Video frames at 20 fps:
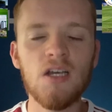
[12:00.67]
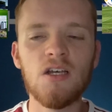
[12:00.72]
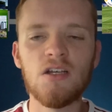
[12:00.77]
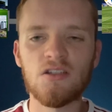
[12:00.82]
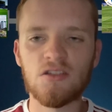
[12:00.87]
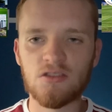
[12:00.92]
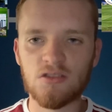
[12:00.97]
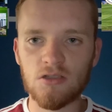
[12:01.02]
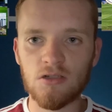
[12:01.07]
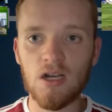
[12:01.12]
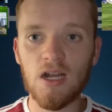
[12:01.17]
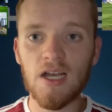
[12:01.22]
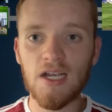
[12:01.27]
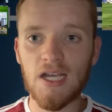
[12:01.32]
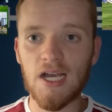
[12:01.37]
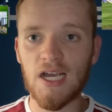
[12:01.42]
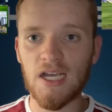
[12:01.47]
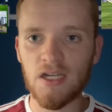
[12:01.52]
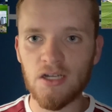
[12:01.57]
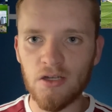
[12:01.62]
So
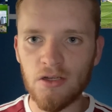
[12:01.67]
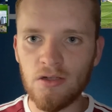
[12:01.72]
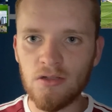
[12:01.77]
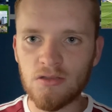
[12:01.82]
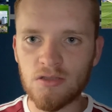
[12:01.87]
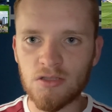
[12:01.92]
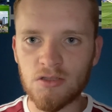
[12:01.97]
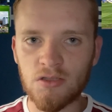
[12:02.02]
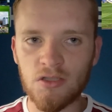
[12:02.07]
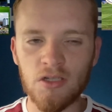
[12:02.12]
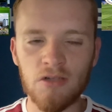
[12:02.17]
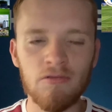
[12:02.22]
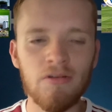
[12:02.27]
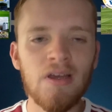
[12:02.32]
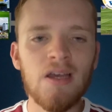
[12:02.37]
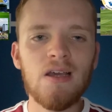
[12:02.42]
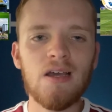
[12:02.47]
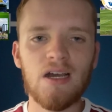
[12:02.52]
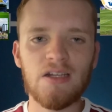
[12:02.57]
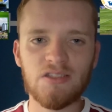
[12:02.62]
like I allude to,
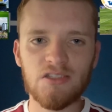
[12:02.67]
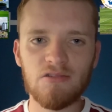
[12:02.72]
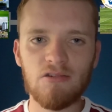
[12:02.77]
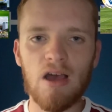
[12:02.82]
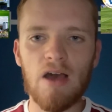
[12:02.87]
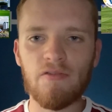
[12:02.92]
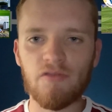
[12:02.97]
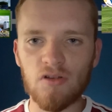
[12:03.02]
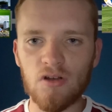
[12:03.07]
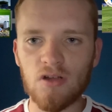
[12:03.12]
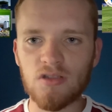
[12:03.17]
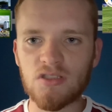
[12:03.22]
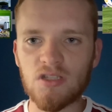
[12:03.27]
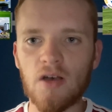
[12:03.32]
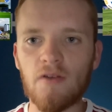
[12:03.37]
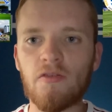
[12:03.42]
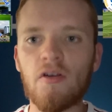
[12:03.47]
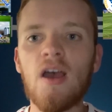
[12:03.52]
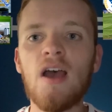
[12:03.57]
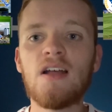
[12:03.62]
I do have a lot
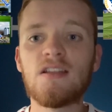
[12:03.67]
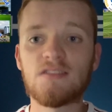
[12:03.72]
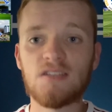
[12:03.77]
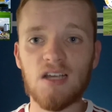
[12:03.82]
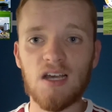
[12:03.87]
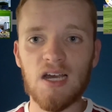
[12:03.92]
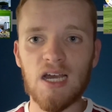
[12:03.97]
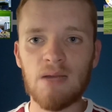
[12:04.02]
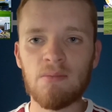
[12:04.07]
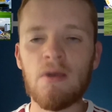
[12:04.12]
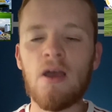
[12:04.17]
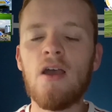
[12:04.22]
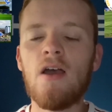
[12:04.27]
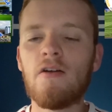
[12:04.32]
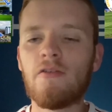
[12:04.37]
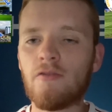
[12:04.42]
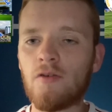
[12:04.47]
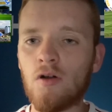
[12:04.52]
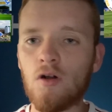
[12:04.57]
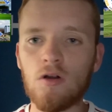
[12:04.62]
of time
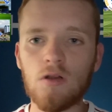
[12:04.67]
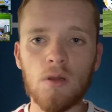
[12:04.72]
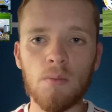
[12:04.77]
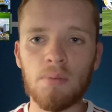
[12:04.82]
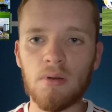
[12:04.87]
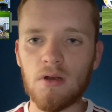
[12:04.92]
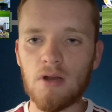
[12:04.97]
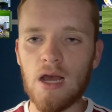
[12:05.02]
for